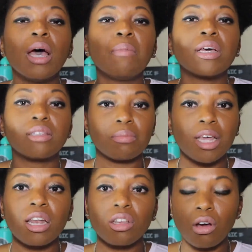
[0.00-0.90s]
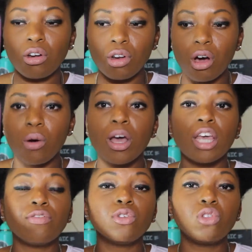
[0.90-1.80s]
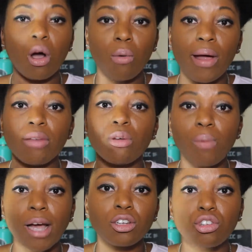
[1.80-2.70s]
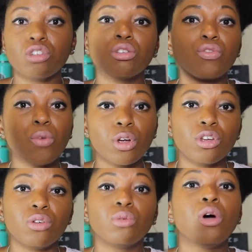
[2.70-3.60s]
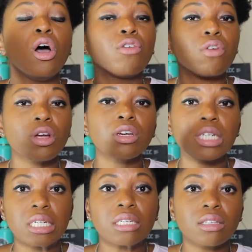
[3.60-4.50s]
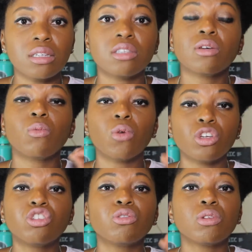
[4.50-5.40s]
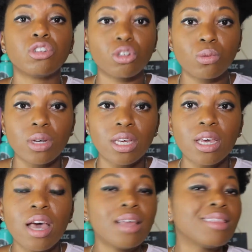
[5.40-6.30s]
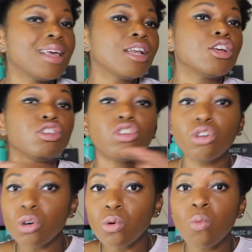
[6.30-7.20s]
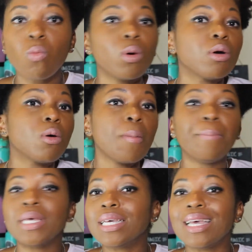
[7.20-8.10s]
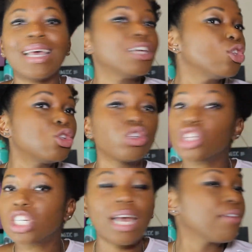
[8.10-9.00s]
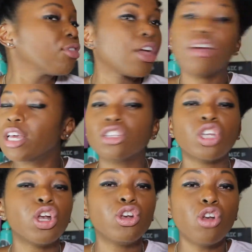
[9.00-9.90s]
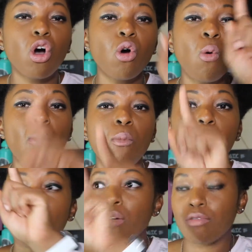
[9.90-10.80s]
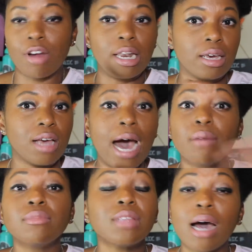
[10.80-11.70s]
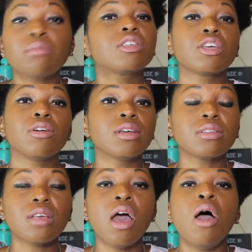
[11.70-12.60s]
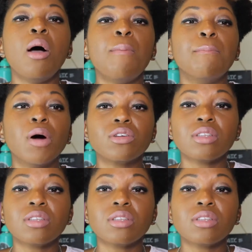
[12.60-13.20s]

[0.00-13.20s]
because I'm letting y'all know, if you don't have the right shoes for you, for your distance and what you are doing, then you will be injured and there is no more running. I'm serious. Most